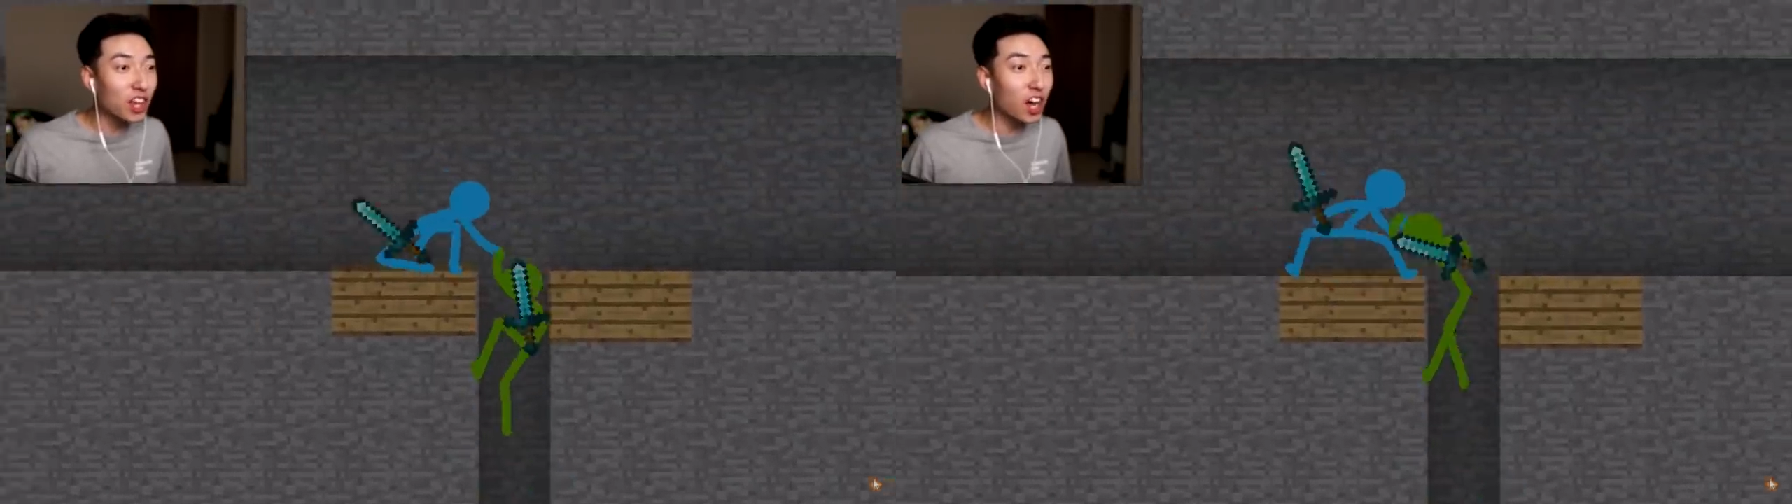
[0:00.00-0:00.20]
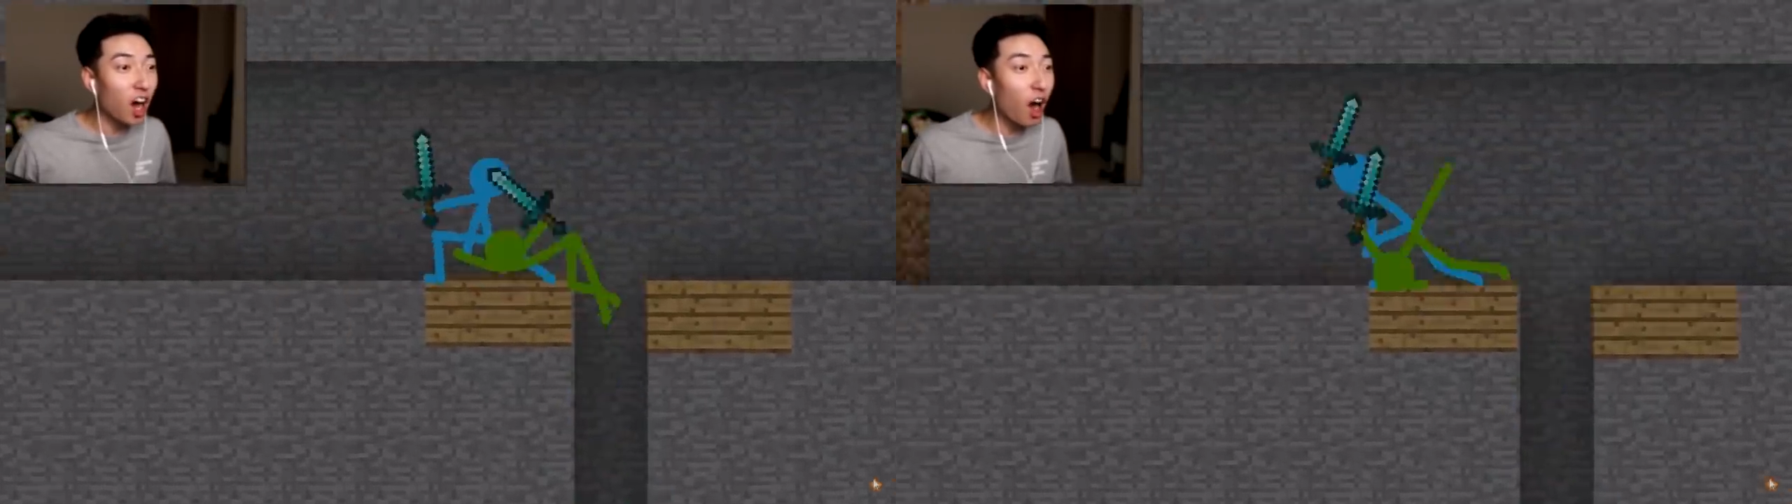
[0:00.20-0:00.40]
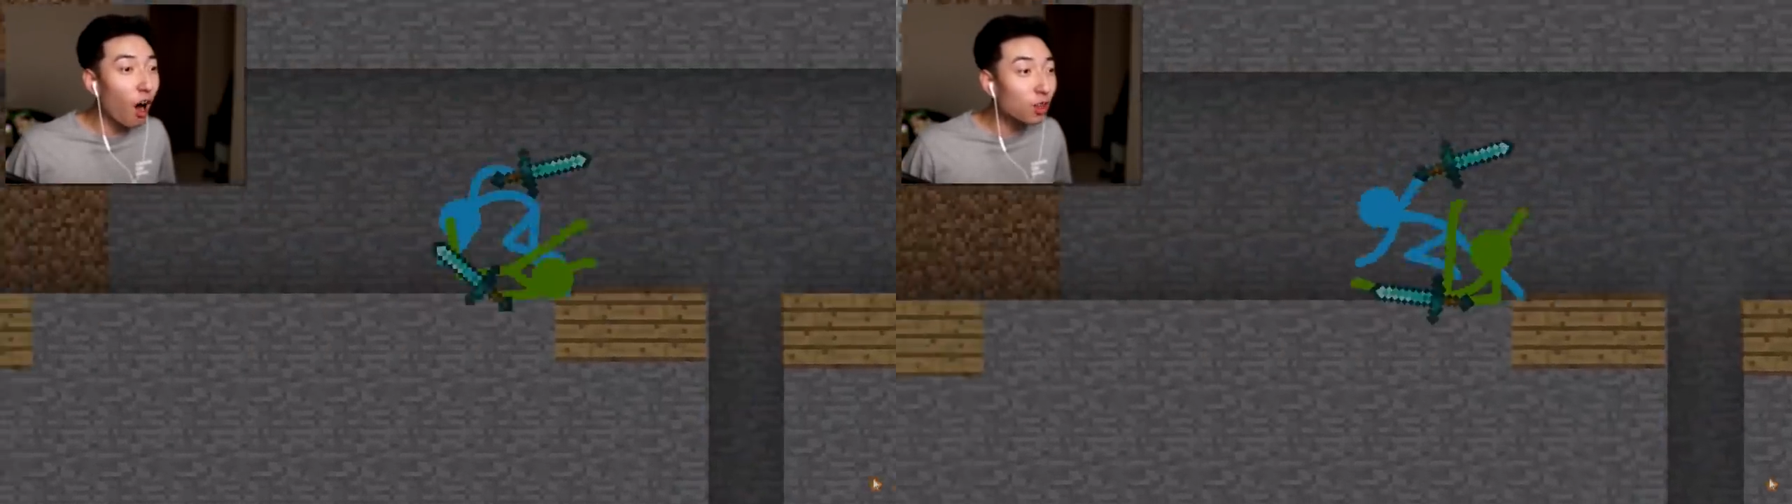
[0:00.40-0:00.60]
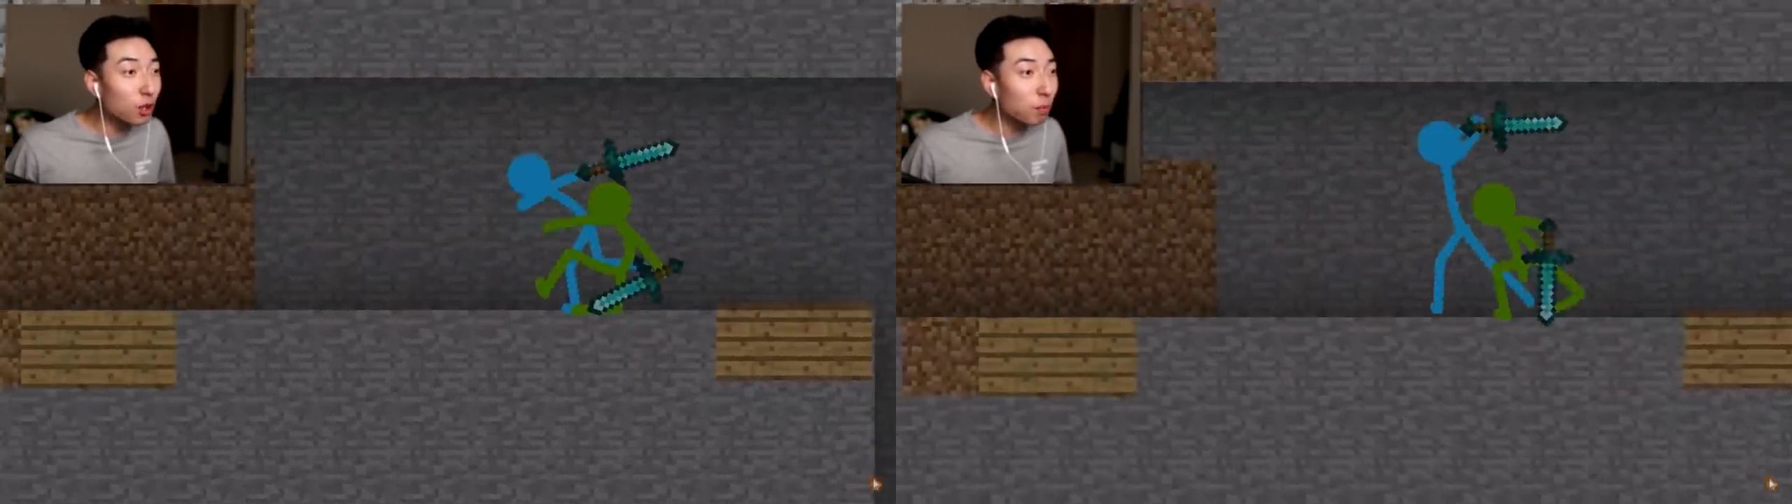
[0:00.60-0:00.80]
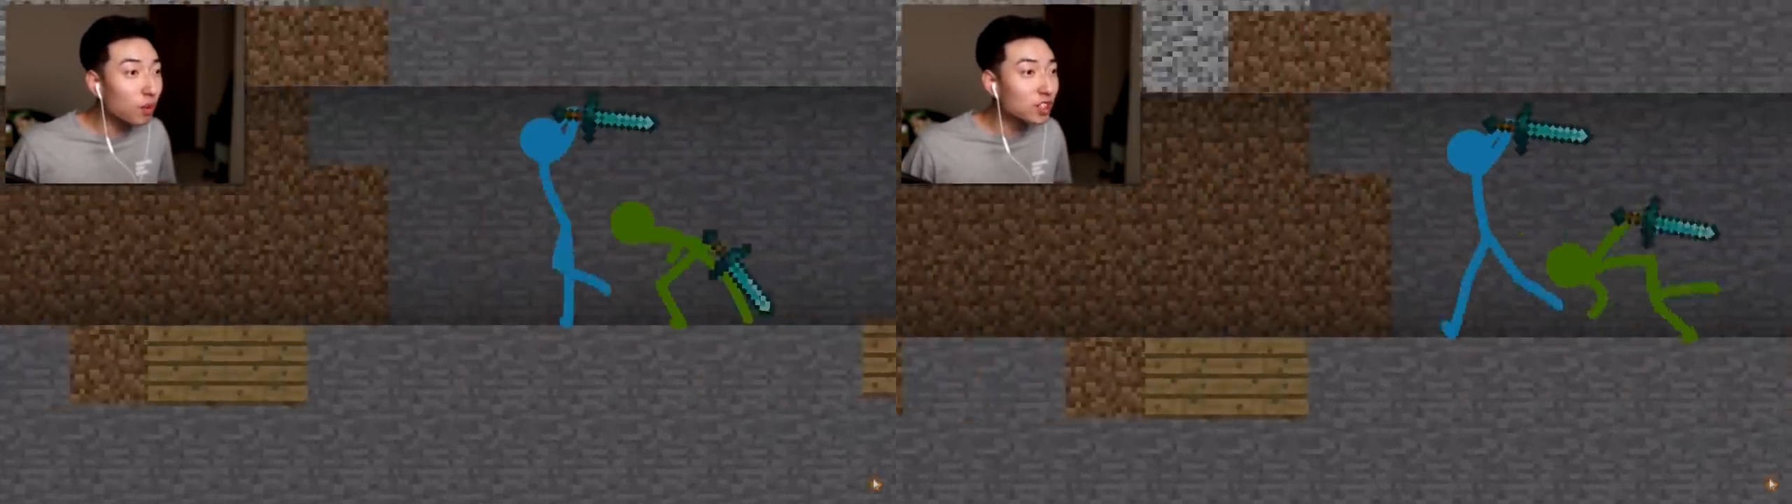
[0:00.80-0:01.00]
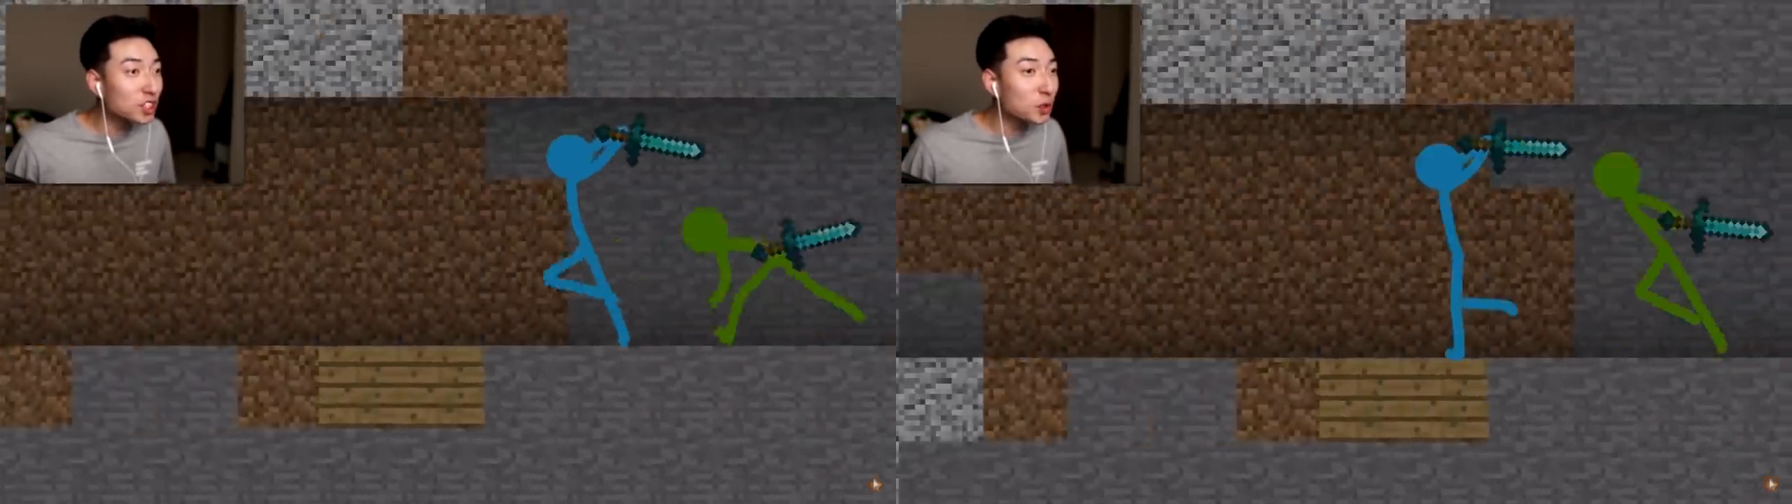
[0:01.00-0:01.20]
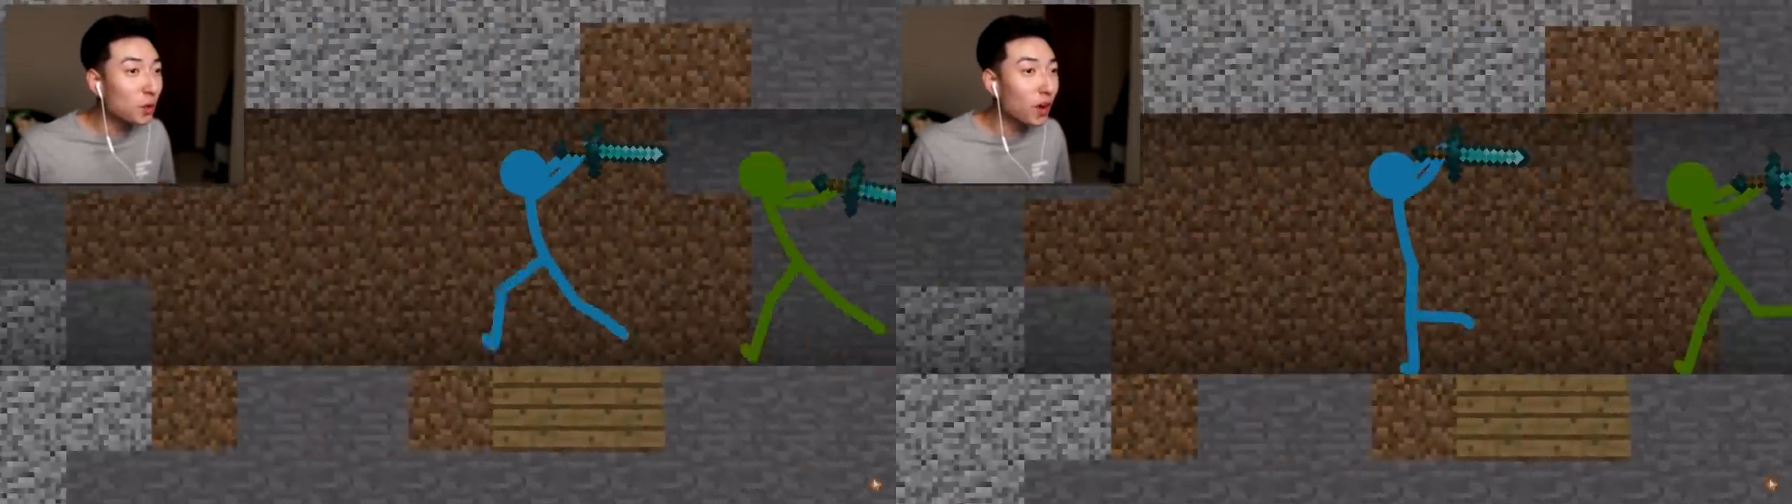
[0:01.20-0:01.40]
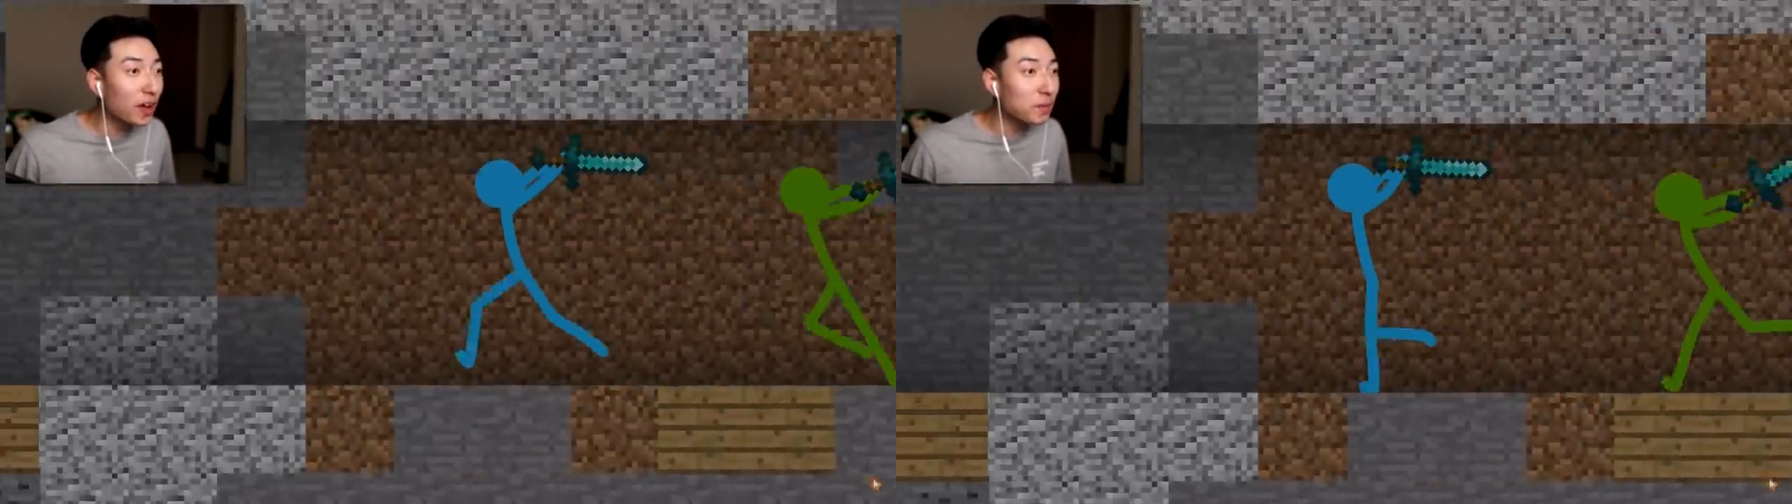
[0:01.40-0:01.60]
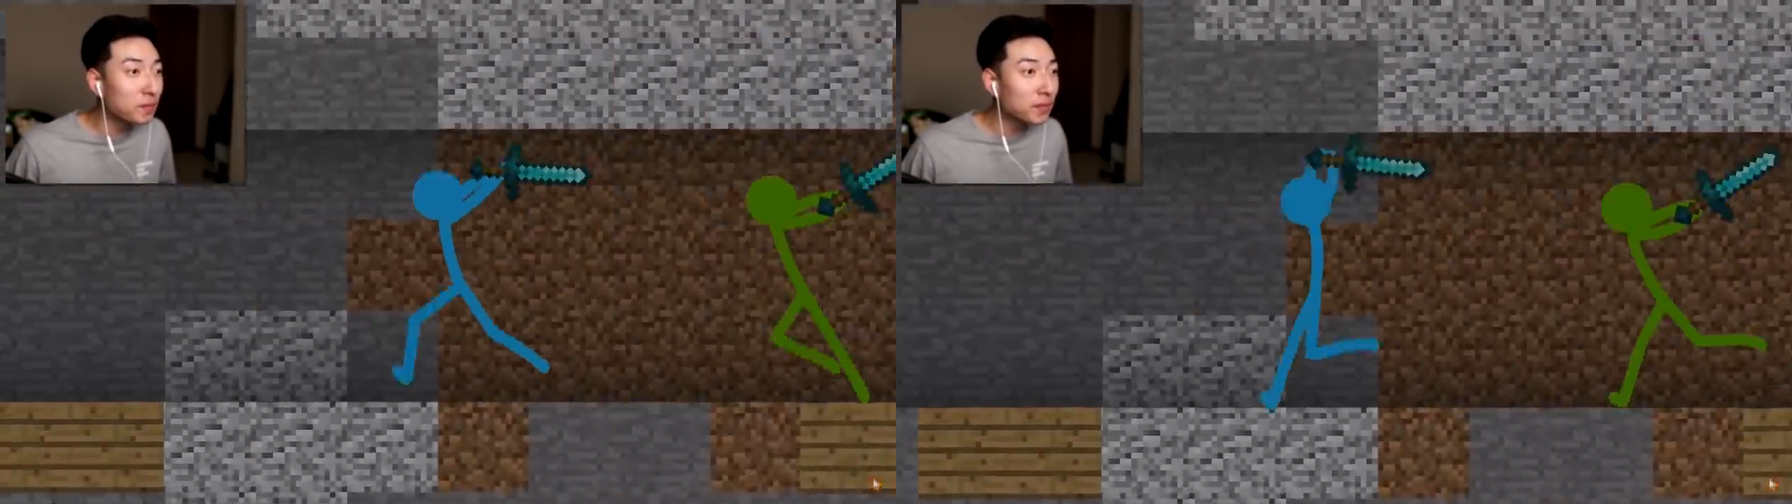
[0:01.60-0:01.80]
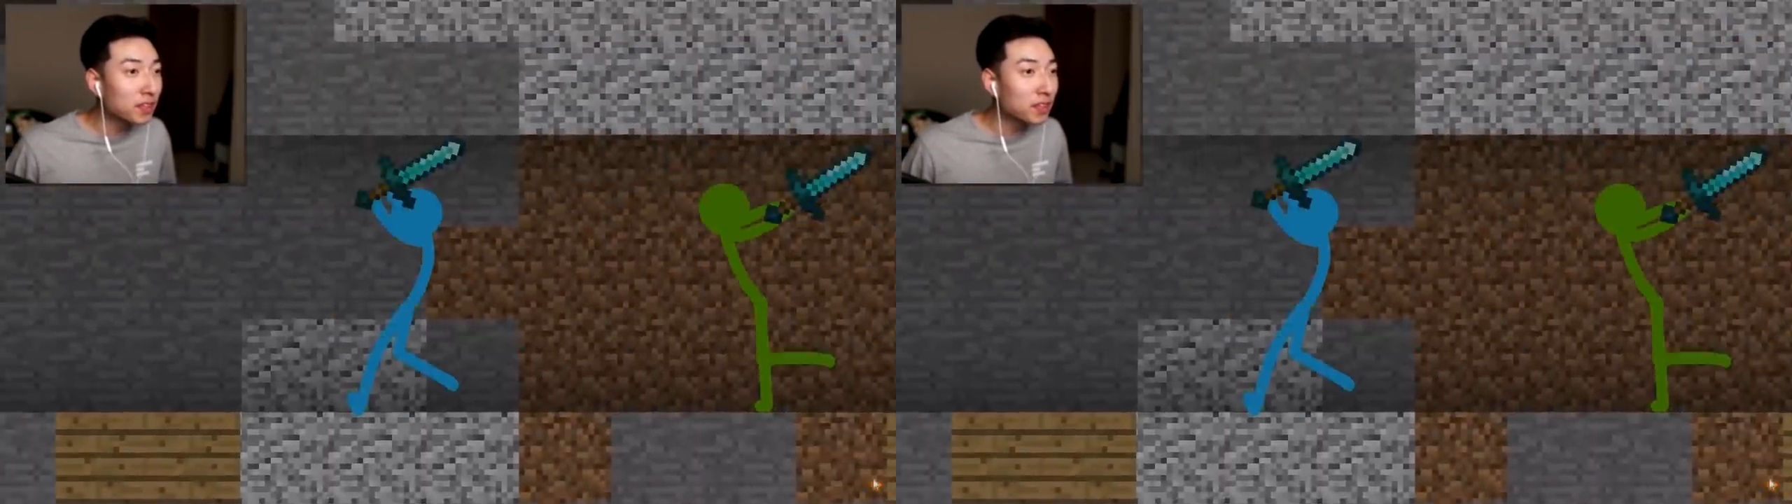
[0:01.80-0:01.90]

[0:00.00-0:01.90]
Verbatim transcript: that other person went.